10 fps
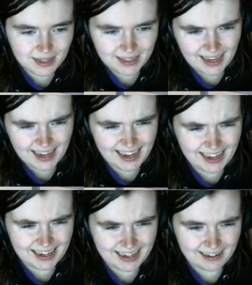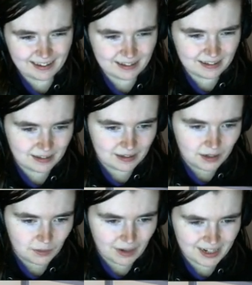Yeah!
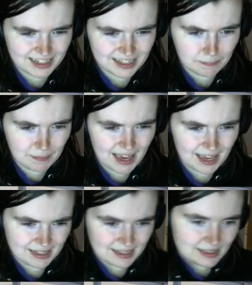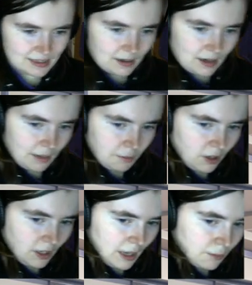Writing's the best! I'm
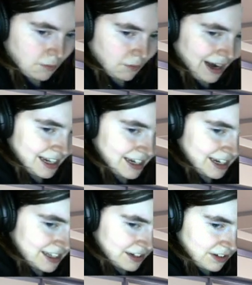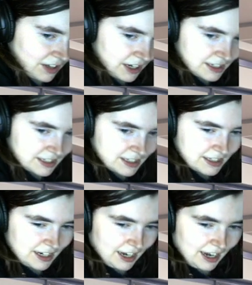gonna keep writing until I
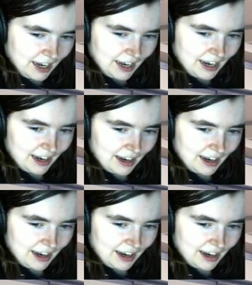die.